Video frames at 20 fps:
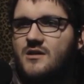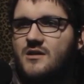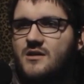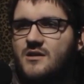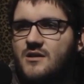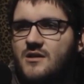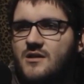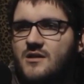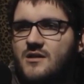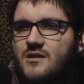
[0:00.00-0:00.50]

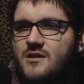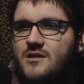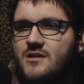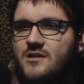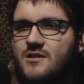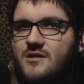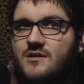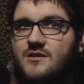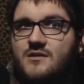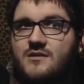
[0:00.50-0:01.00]

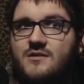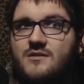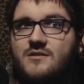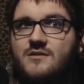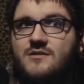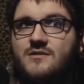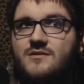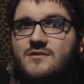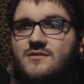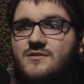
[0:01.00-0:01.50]
And
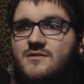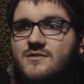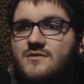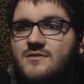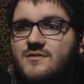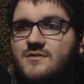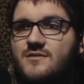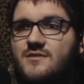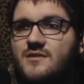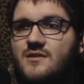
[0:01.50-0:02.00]

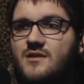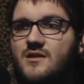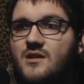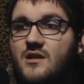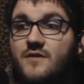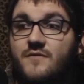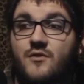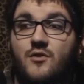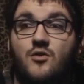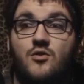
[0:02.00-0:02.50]

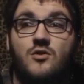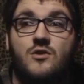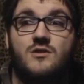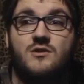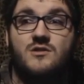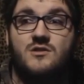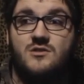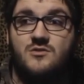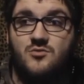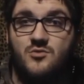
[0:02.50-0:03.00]
of
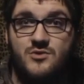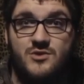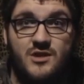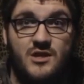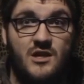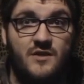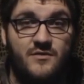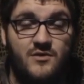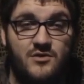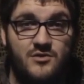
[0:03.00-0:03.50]
course, when
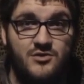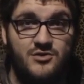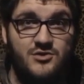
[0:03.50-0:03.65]
the